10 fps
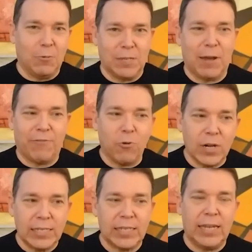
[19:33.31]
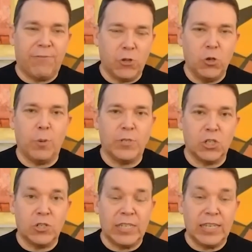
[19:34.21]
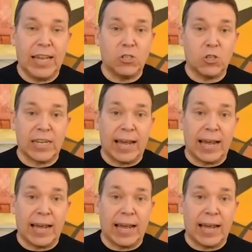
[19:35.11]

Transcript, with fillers: know was in my 40s, and for you, it was in your teenagers.